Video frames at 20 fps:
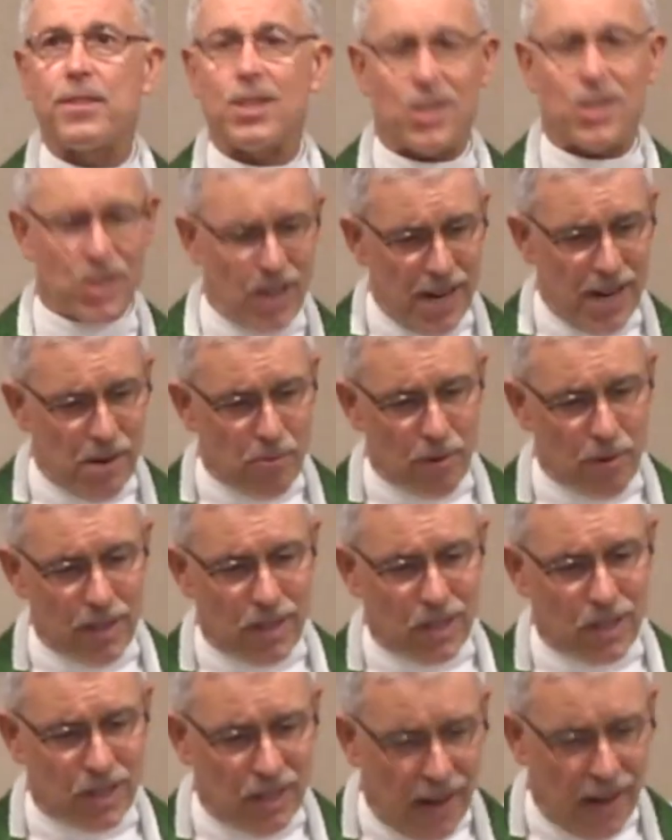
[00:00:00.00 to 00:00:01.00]
the
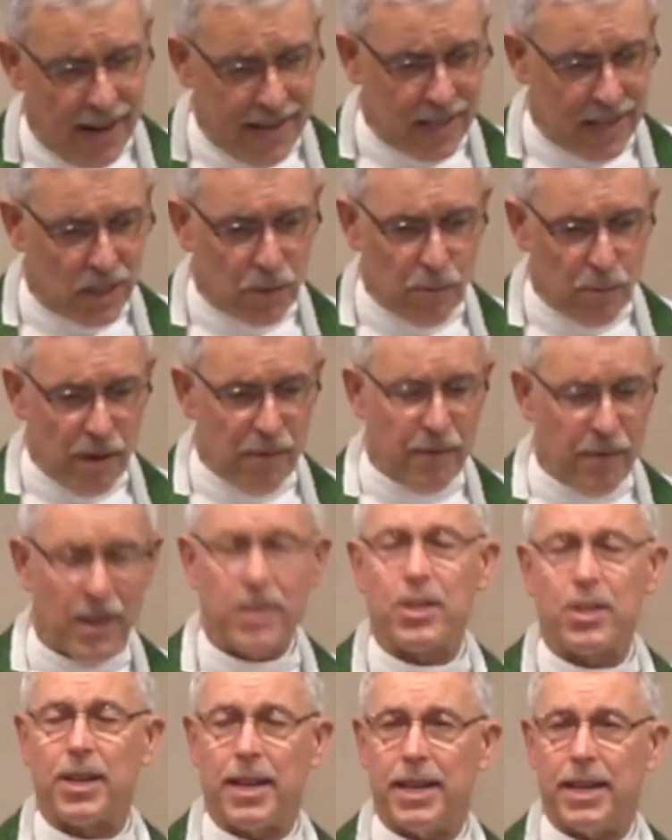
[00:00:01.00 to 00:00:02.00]
sacred sites we
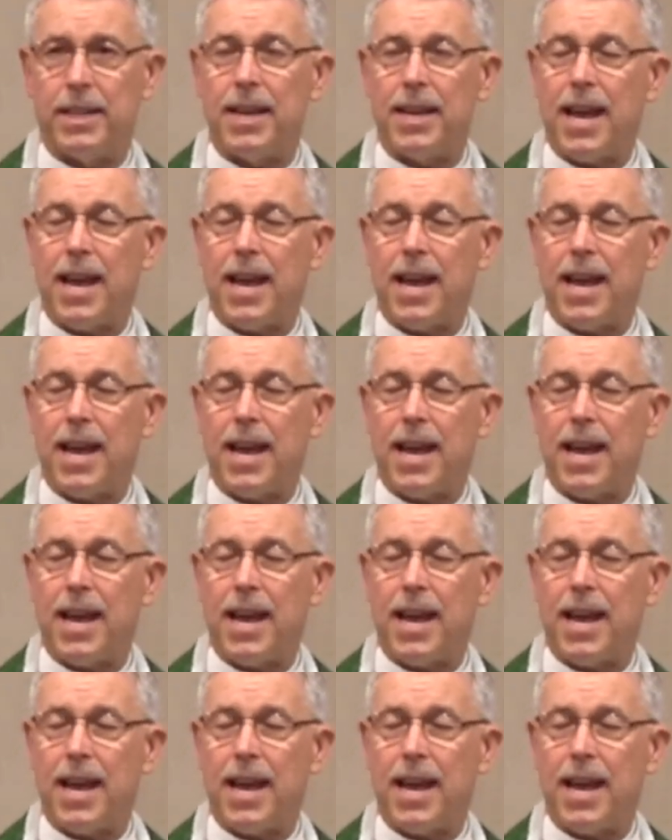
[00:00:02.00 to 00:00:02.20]
visited